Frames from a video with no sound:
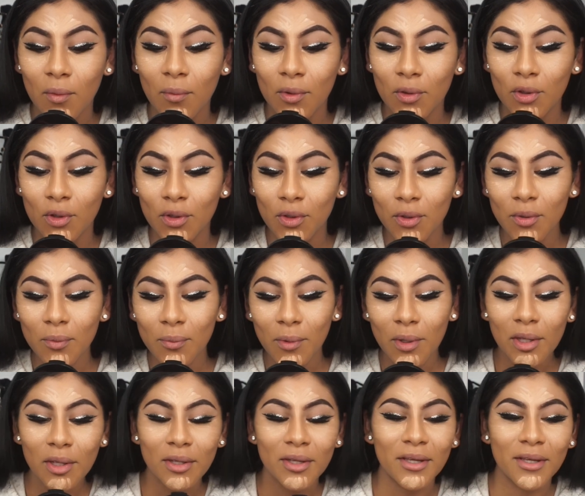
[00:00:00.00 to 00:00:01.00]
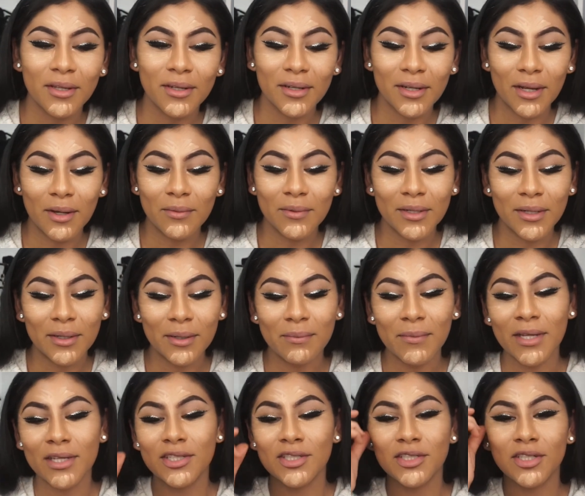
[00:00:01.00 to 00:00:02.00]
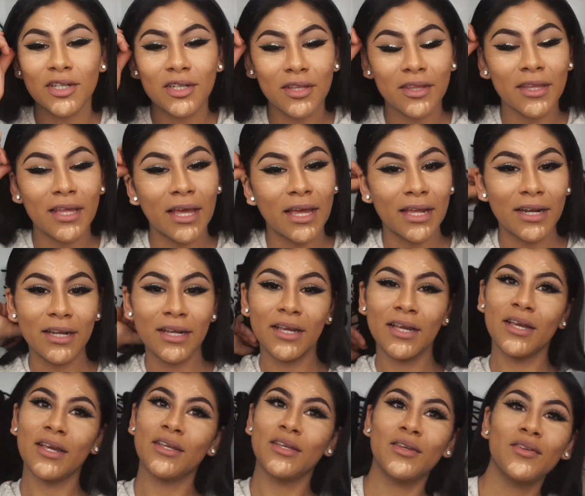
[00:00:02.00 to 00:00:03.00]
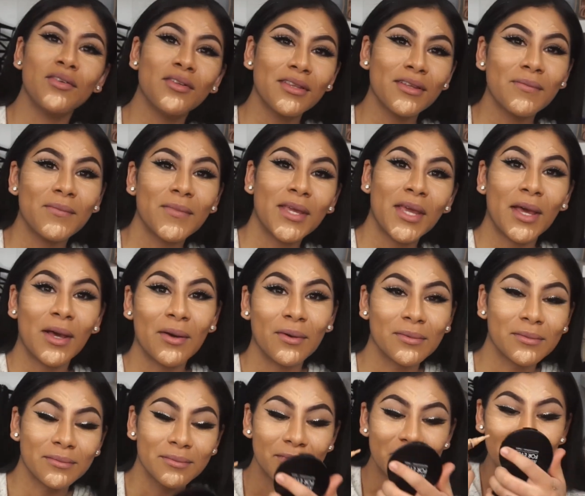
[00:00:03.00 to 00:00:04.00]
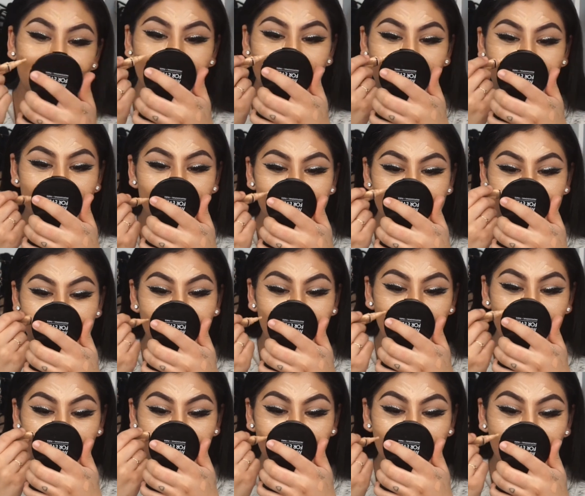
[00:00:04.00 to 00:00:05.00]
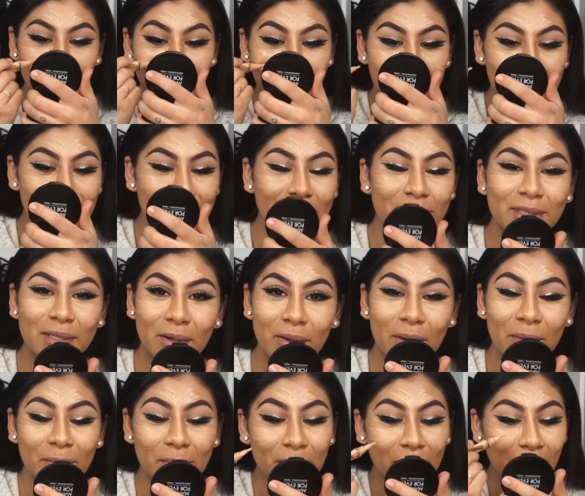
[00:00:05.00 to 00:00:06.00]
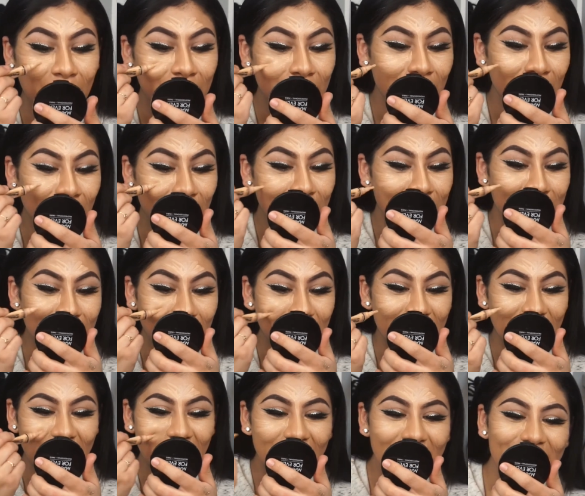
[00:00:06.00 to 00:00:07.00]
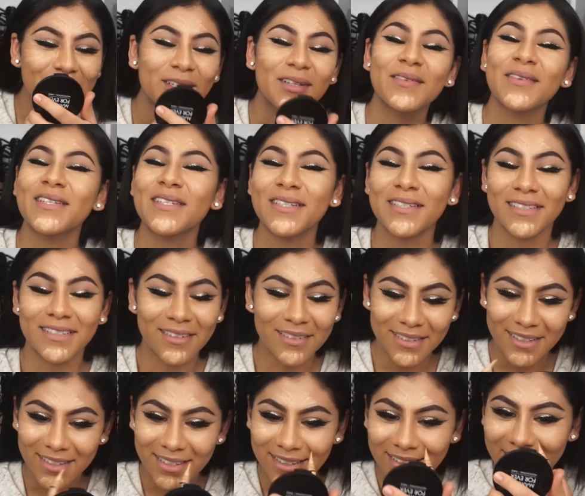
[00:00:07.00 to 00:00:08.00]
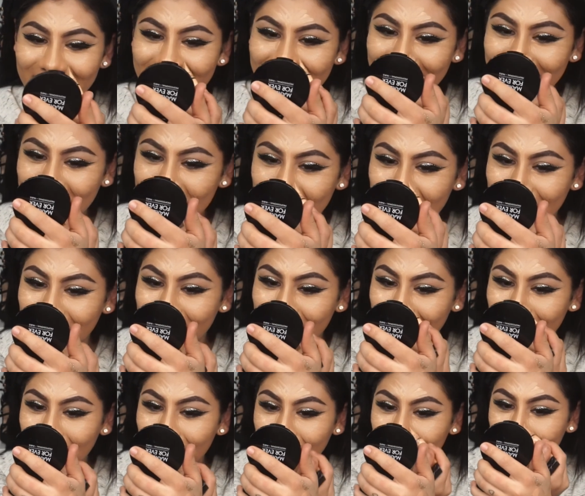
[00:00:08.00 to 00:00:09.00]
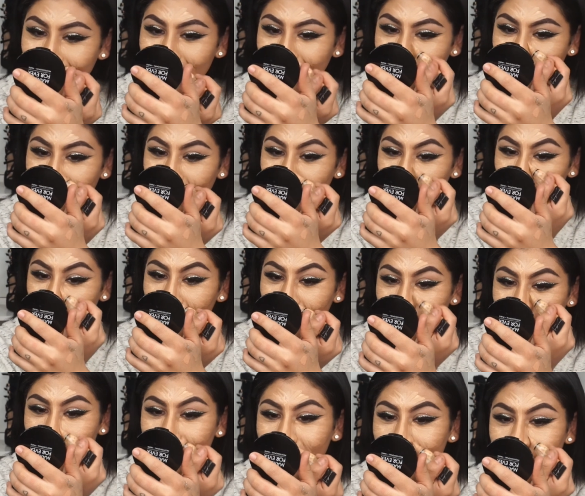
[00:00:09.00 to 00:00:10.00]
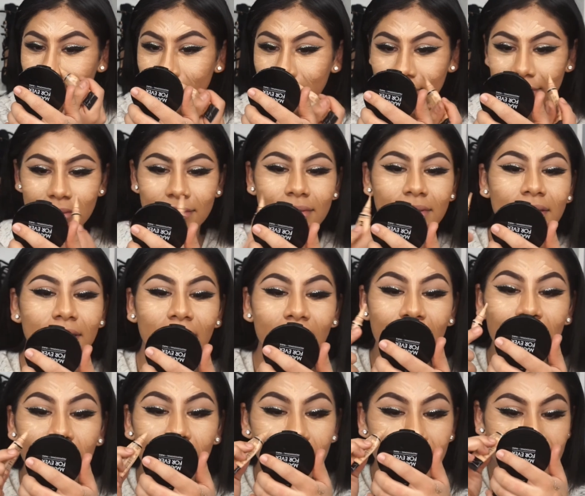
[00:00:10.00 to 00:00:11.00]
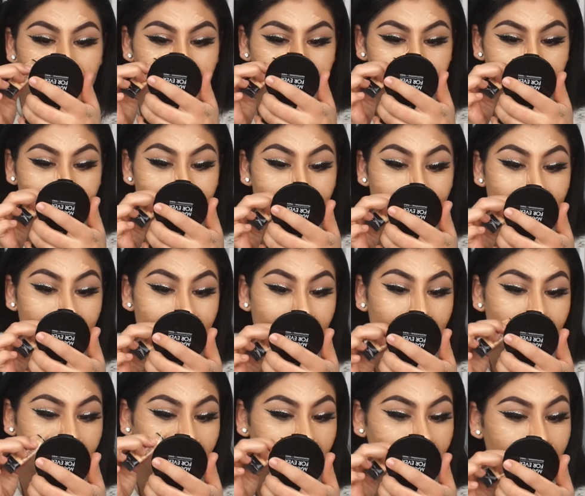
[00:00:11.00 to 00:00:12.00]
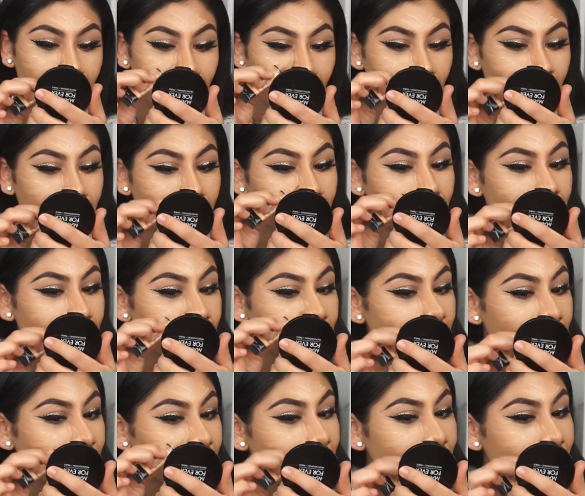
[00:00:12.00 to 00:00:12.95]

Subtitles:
when you do make it, I want to make sure that you don't leave me out, you know, and I don't get paid, so I'm going to have to make you sign a contract, which is so hilarious. But, of course, I'm always going to keep my family